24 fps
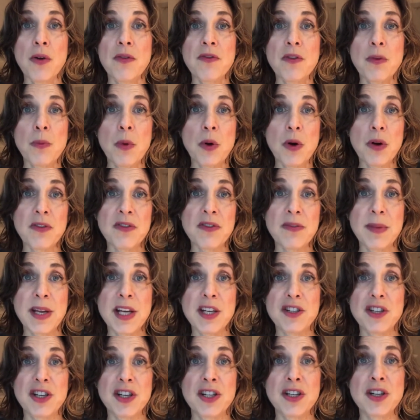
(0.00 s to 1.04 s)
for more
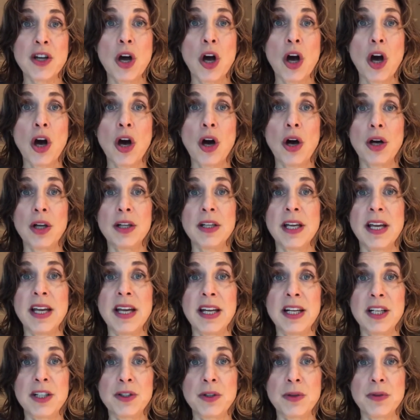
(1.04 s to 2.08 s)
information on
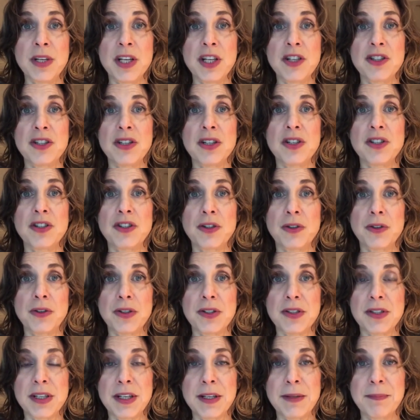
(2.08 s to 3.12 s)
egg donation and
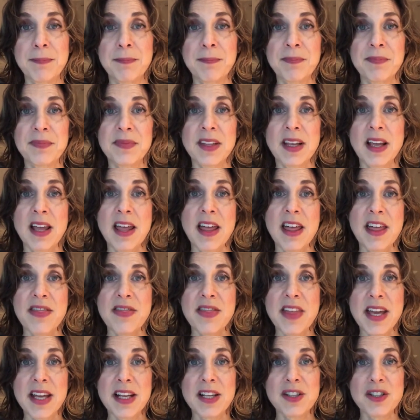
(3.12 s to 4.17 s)
surrogacy.
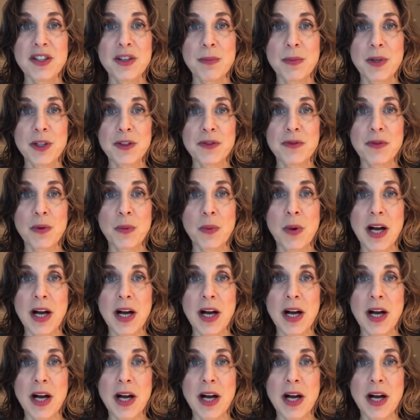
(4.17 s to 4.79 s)
Thanks so much for